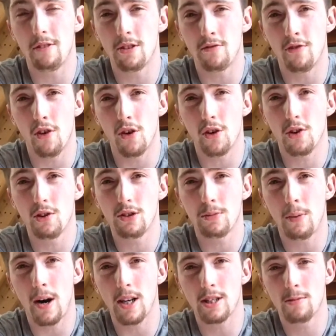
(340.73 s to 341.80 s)
as vertical as
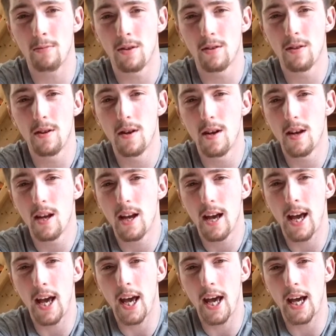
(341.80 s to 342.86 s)
possible
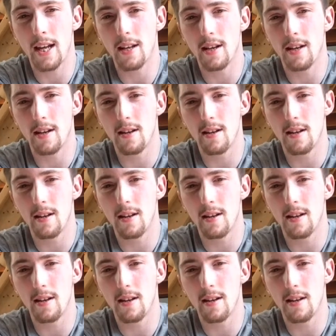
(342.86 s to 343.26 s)
and